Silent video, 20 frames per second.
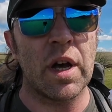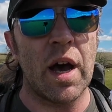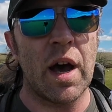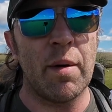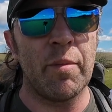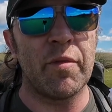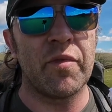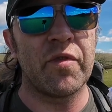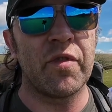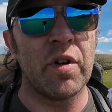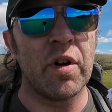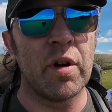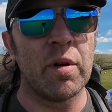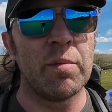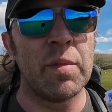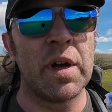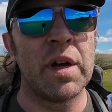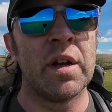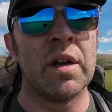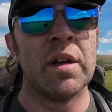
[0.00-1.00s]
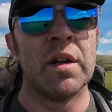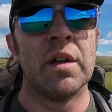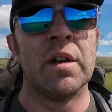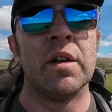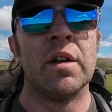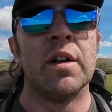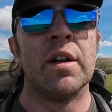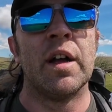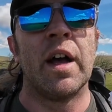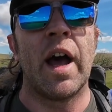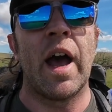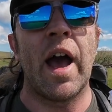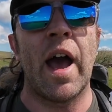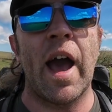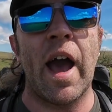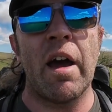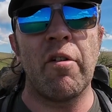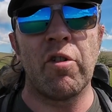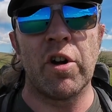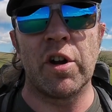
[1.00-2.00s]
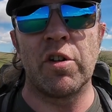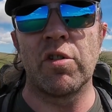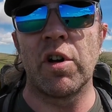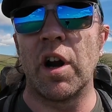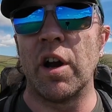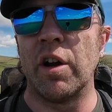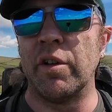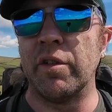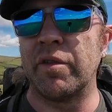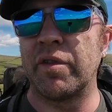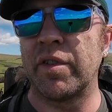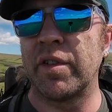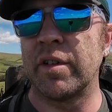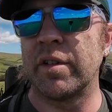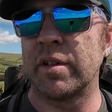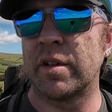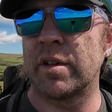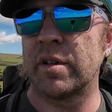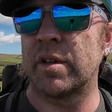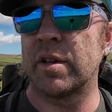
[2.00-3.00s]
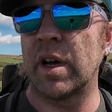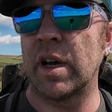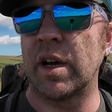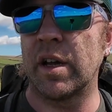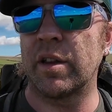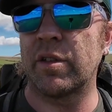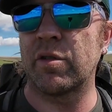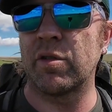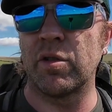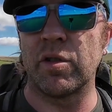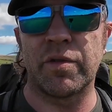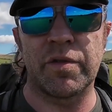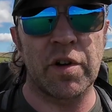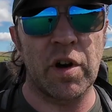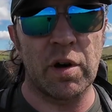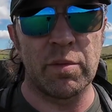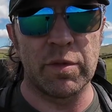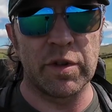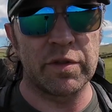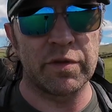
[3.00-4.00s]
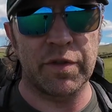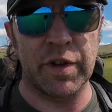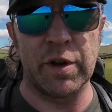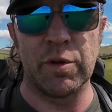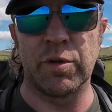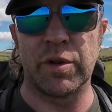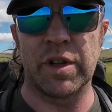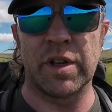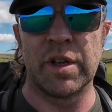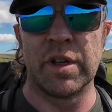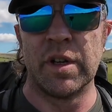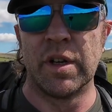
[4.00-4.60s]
up from Harrogrove through a farmer's field